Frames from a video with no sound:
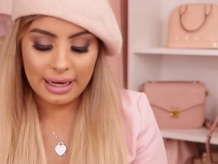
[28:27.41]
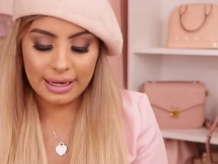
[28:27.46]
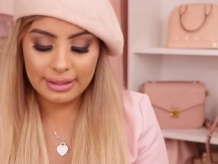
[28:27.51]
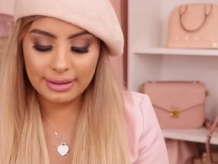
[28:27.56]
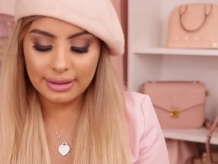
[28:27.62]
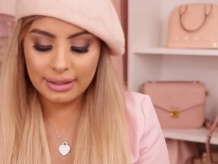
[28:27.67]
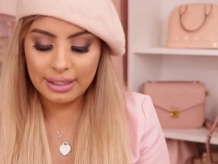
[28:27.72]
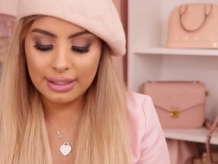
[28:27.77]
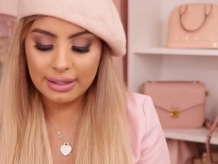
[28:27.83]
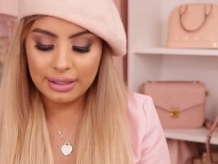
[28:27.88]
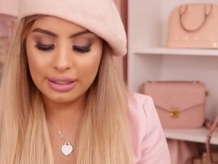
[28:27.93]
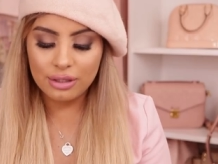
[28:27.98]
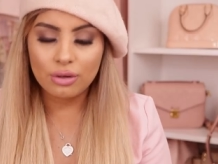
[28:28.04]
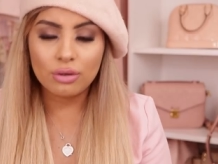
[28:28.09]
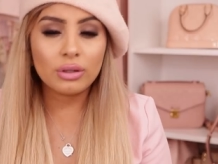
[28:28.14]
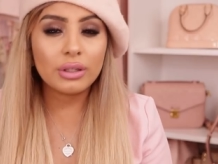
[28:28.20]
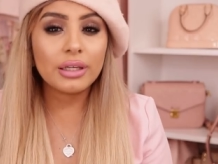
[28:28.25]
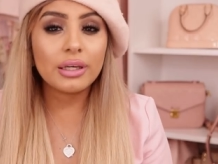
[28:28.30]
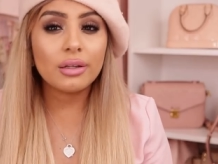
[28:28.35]
I think the
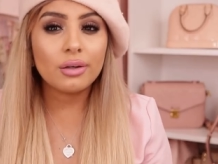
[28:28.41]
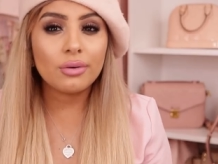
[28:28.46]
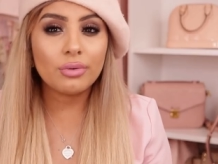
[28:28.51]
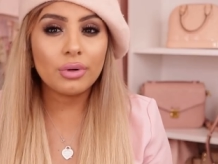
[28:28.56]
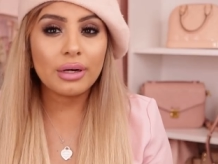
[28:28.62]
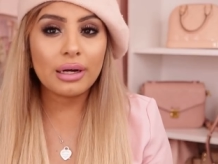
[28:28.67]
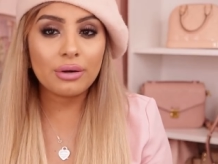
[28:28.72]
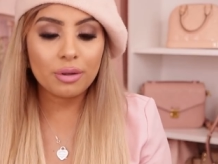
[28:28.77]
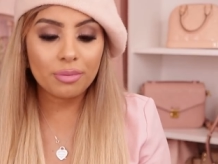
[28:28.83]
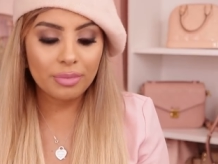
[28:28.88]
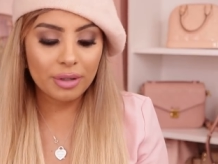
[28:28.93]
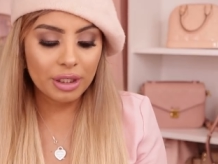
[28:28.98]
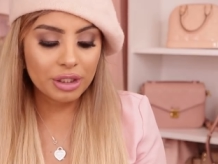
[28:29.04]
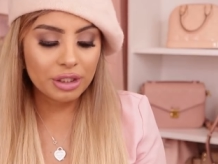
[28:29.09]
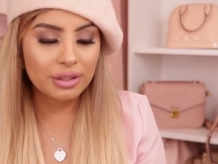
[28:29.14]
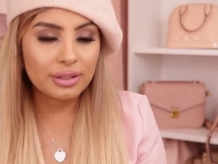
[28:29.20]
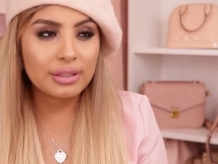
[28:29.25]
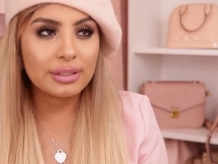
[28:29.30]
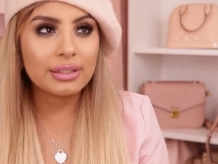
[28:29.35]
only other one I would
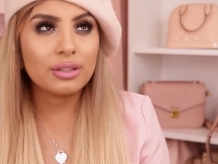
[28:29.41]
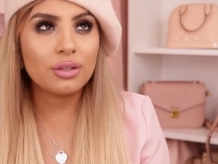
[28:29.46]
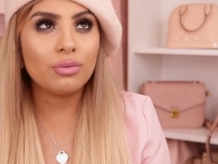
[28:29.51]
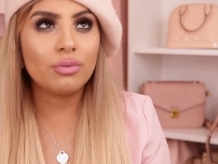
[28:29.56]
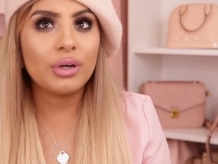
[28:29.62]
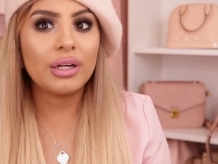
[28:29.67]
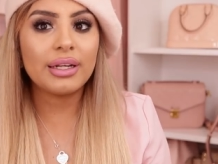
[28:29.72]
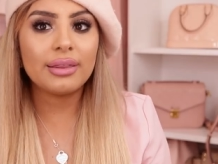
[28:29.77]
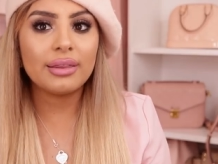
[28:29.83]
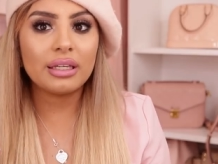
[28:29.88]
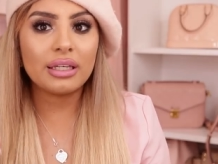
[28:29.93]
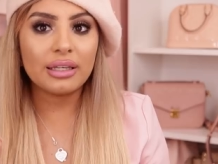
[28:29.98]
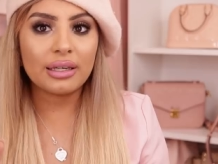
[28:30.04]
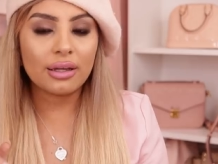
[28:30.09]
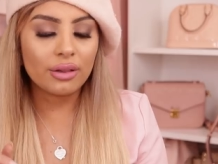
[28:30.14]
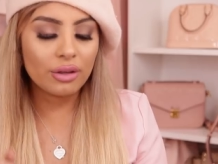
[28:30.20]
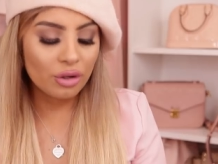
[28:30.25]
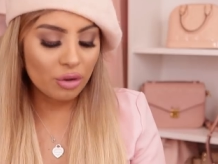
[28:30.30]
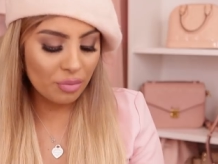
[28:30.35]
purchase is the one in the
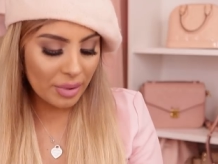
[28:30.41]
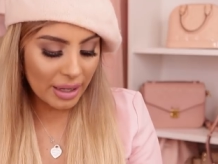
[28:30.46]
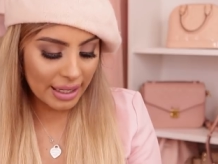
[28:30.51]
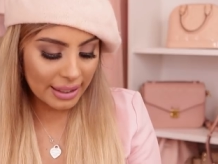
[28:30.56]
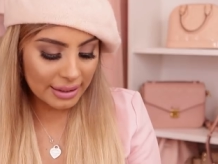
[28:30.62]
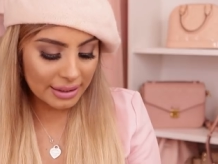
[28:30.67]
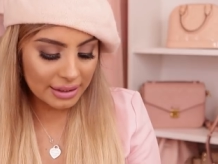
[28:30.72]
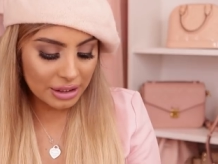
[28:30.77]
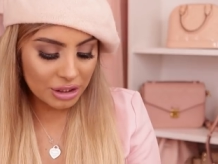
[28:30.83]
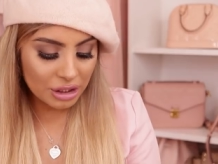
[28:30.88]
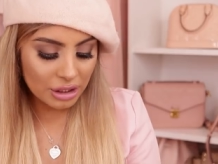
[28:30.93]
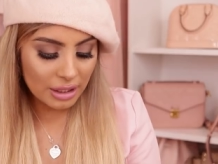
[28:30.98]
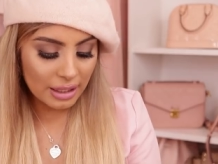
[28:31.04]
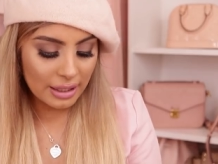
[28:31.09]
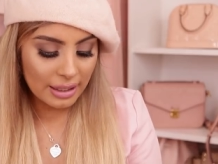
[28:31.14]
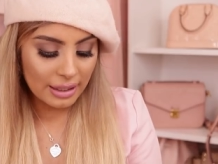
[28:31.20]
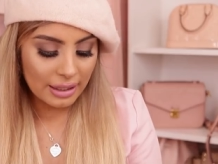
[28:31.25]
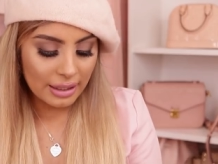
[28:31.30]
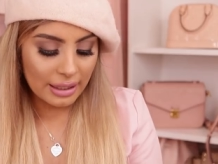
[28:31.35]
yellow package.
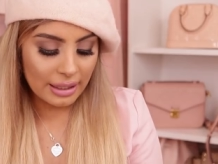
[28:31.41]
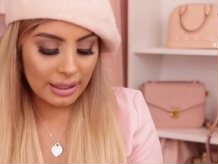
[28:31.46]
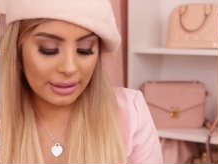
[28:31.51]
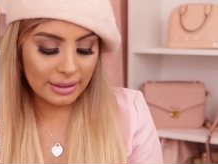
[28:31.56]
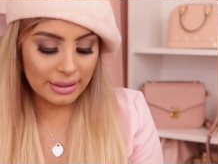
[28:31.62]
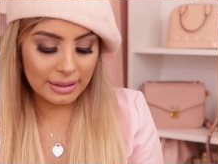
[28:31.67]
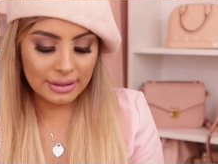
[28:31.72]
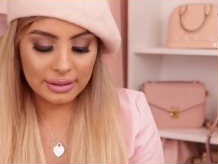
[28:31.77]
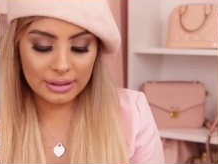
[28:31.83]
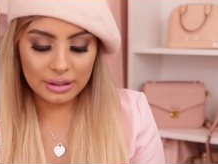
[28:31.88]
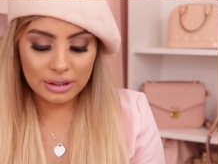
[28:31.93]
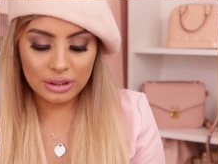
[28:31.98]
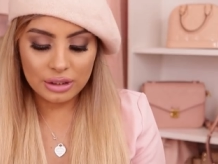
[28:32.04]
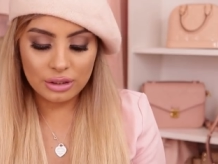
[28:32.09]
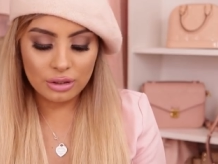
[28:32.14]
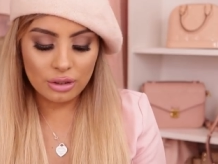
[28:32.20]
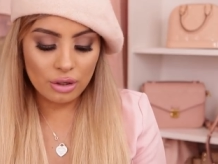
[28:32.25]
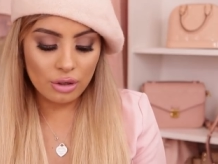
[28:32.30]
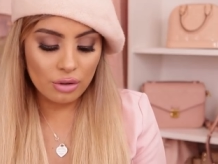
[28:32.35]
And this is
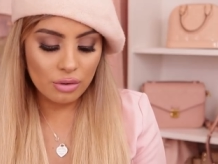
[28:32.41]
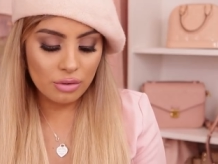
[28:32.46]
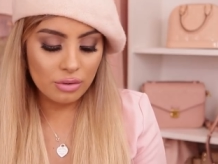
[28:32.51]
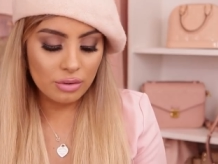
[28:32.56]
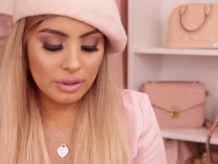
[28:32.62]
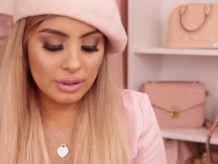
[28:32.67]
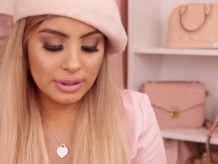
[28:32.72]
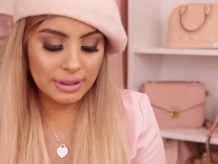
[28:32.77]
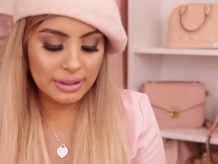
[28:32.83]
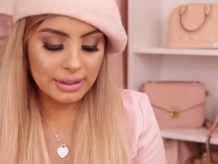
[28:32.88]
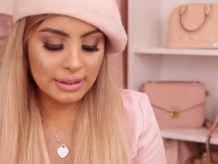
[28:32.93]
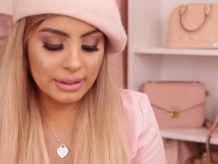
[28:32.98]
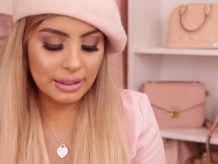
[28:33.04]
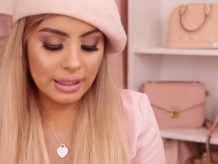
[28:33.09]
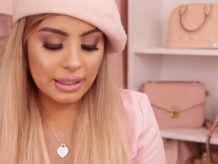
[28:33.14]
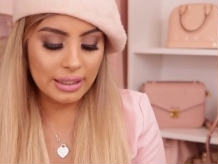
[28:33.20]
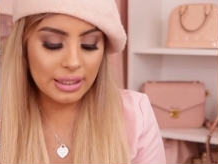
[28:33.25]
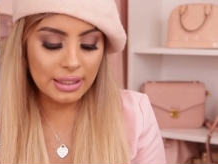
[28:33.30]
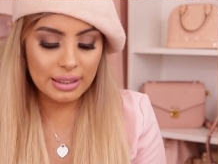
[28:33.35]
so
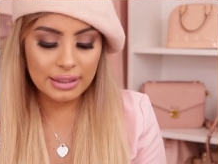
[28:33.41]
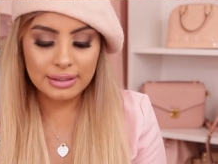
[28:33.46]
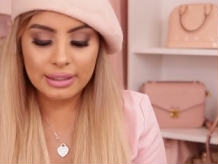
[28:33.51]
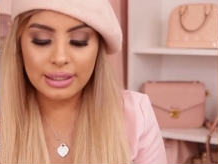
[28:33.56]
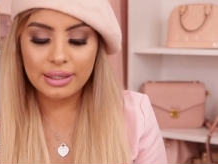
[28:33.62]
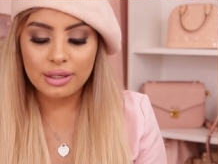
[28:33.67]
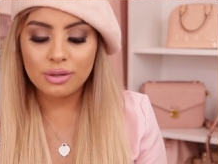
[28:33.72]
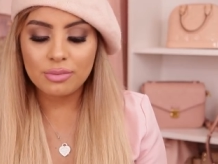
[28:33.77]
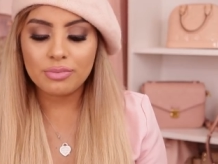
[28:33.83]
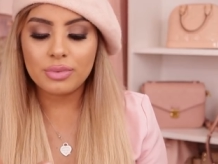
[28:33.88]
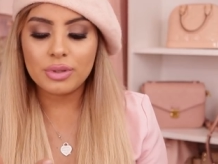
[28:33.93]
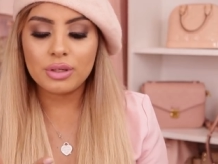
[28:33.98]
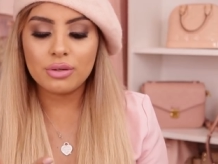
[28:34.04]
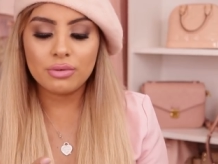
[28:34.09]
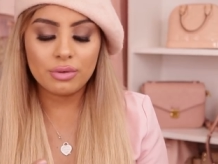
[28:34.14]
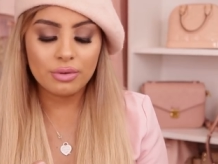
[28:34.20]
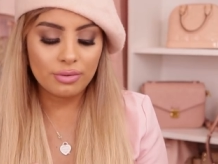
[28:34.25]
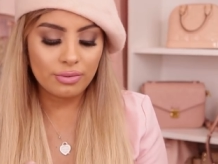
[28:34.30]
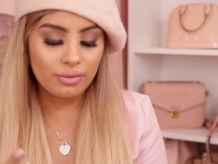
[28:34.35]
stunning. It's like a
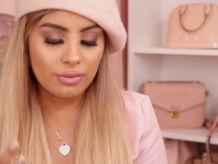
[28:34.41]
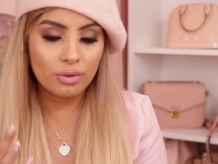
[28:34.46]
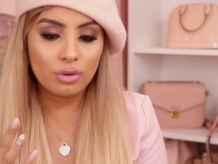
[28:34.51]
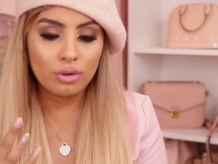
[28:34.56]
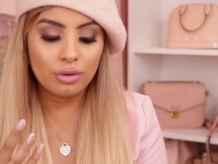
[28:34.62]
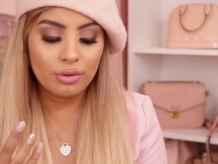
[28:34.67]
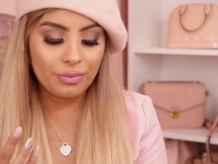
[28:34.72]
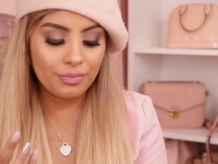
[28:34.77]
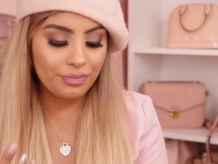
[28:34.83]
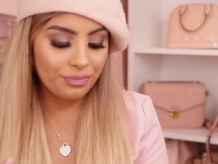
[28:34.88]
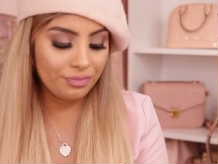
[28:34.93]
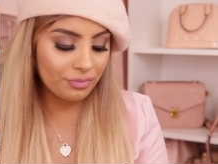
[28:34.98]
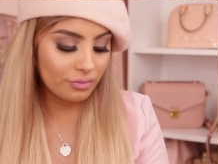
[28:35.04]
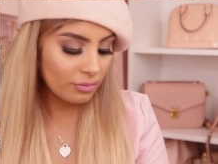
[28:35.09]
beautiful